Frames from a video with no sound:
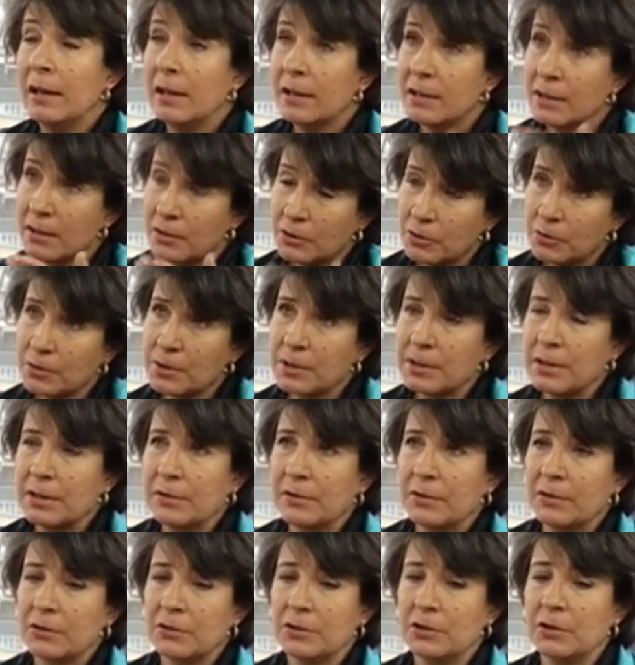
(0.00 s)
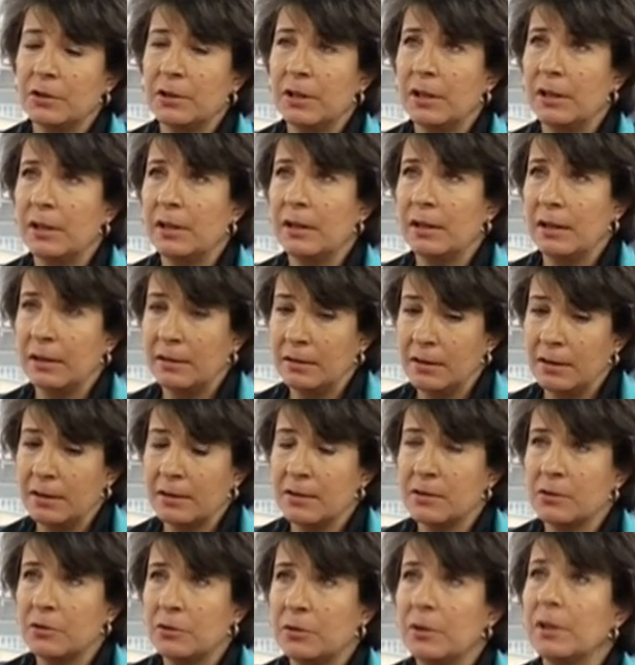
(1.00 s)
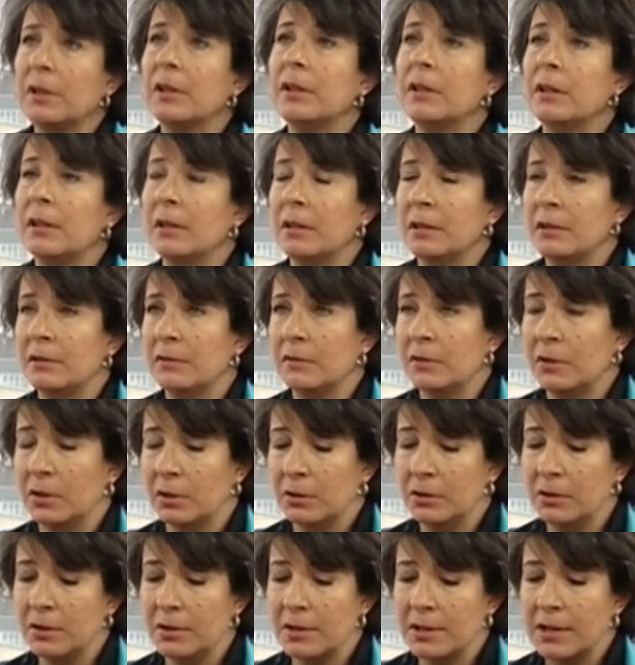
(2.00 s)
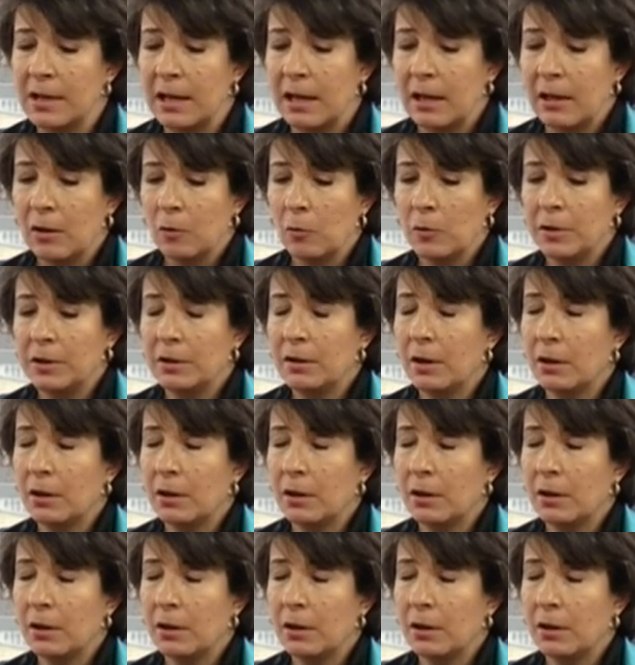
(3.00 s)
It's interesting that today and yesterday in Vilnius, when